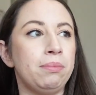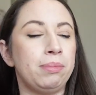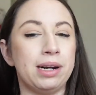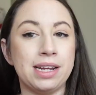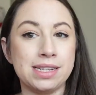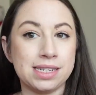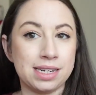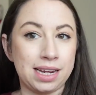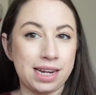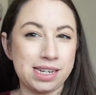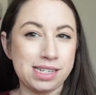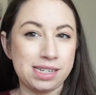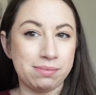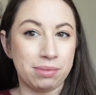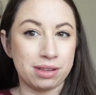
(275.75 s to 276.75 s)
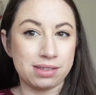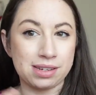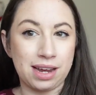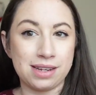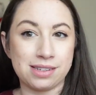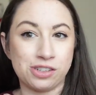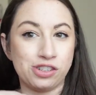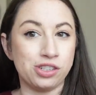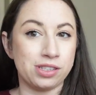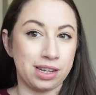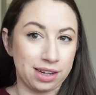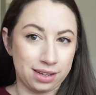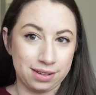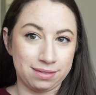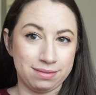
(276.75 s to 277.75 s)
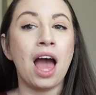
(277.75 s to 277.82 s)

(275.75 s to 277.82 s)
but it's an eighteen month size, and she's like,